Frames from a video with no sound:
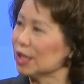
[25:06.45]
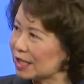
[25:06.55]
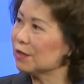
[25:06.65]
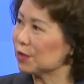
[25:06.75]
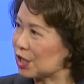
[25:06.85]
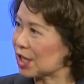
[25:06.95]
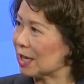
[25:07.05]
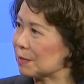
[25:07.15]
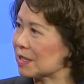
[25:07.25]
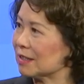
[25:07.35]
looking for
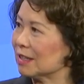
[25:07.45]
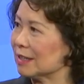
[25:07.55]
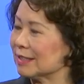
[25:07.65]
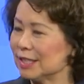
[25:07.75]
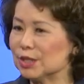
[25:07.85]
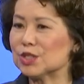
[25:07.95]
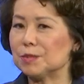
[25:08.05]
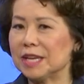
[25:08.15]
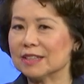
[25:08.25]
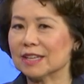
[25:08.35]
jobs. Uh, it used
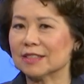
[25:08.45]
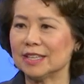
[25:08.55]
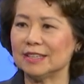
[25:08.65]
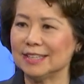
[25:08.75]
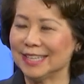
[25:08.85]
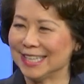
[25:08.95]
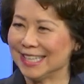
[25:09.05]
to be that the,